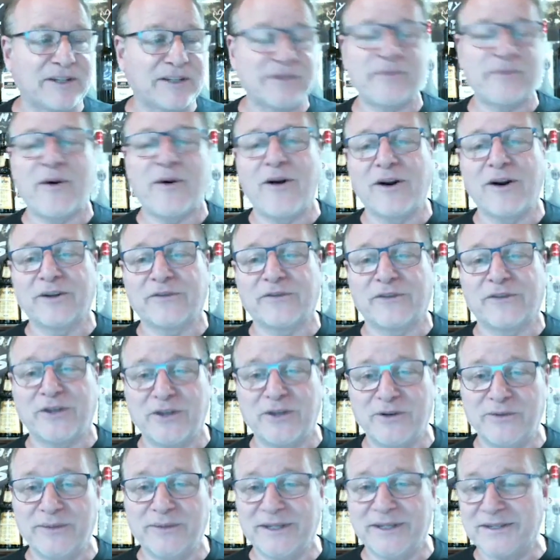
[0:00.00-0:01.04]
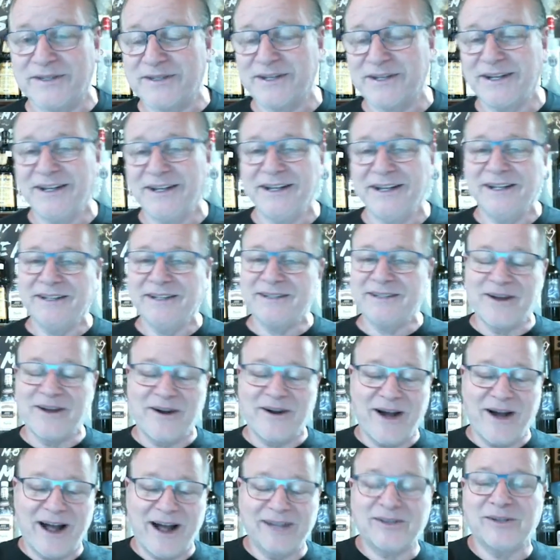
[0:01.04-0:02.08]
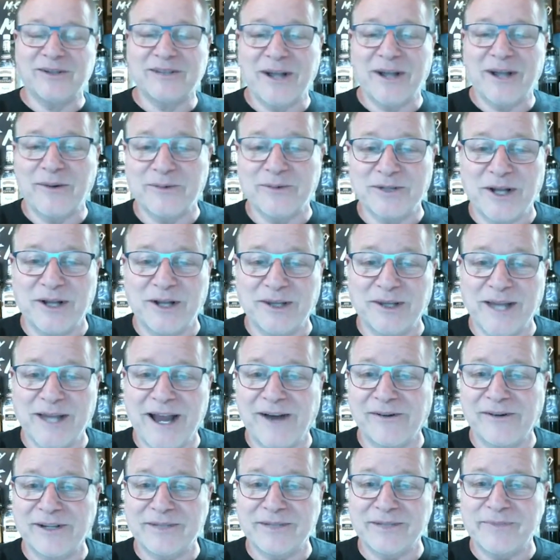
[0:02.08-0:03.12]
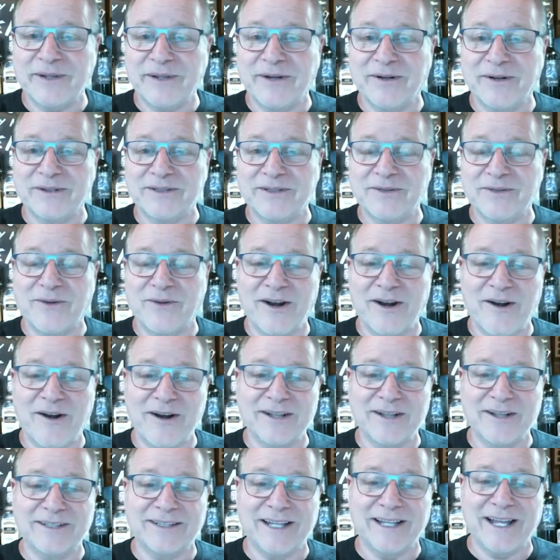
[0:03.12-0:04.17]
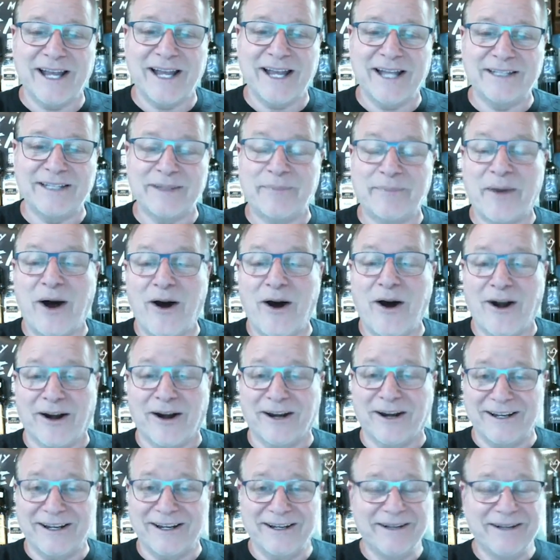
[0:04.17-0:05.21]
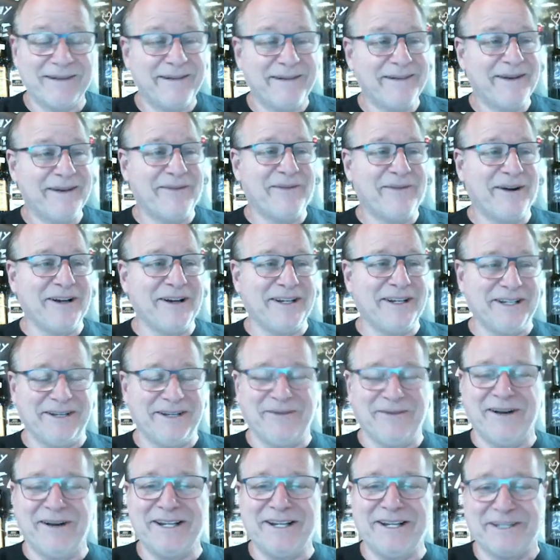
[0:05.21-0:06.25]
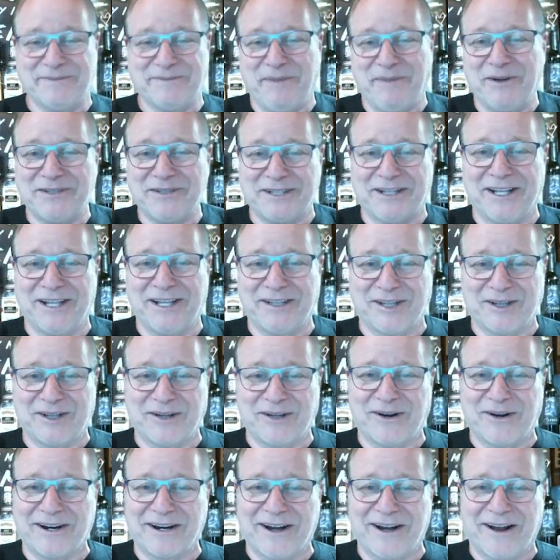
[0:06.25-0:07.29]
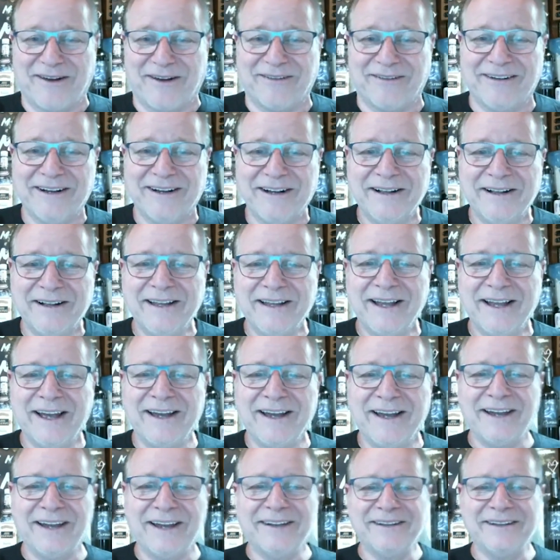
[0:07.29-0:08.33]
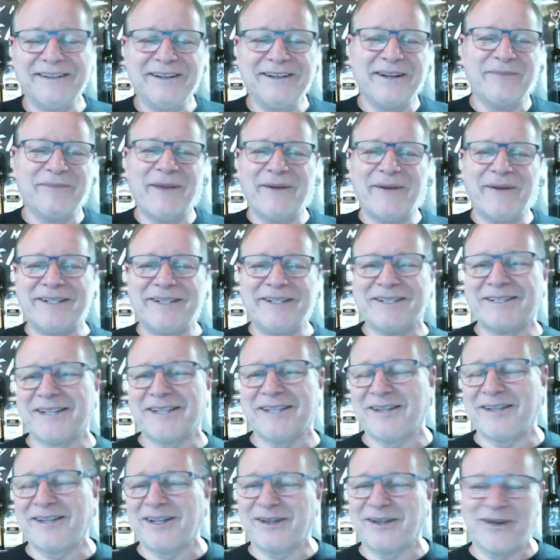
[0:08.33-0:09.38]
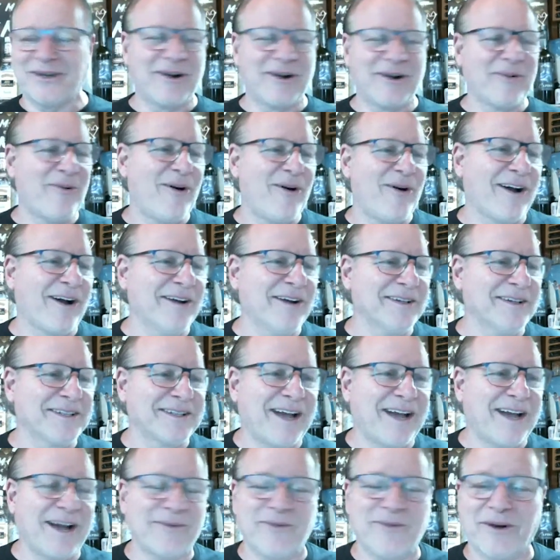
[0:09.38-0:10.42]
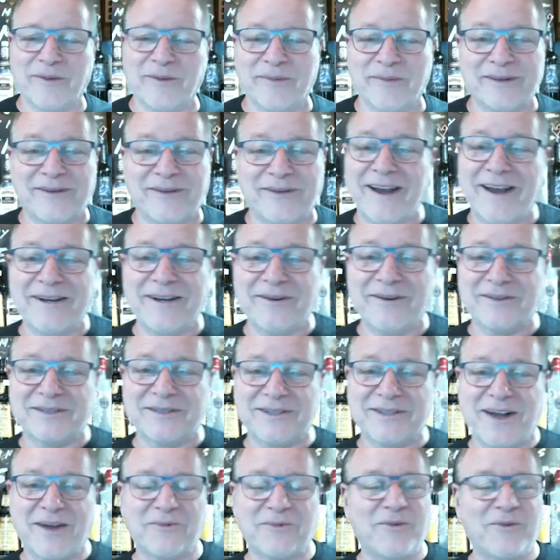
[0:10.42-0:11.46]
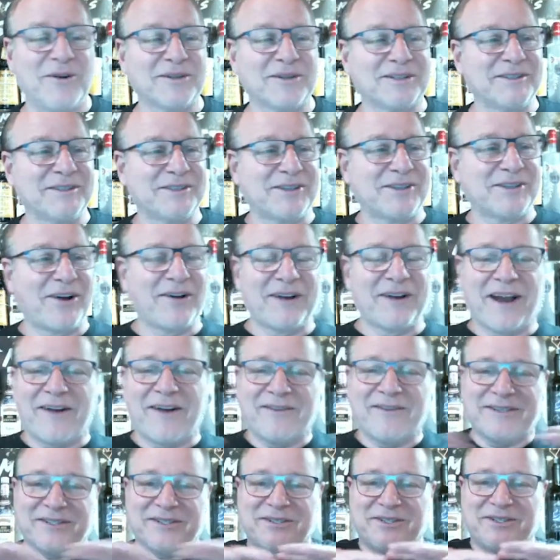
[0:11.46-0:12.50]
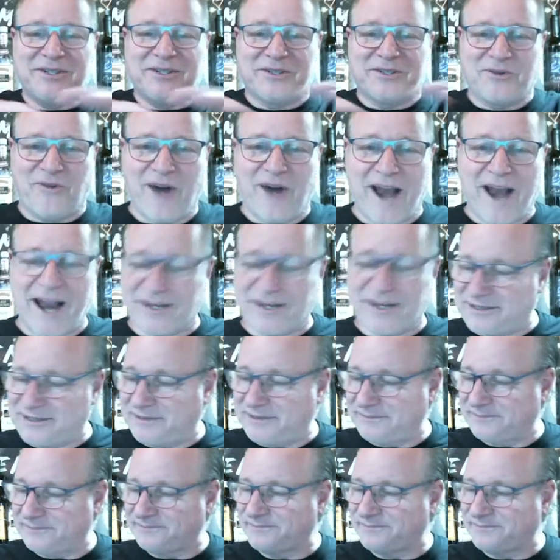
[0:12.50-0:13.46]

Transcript: This park's for humans. So I thought that was hilarious because, quite honestly, it's a park. Where are you supposed to let the dog go? And then you can maybe just let the dog walk on a sidewalk, but there ain't no sidewalks in certain areas. It's just grass.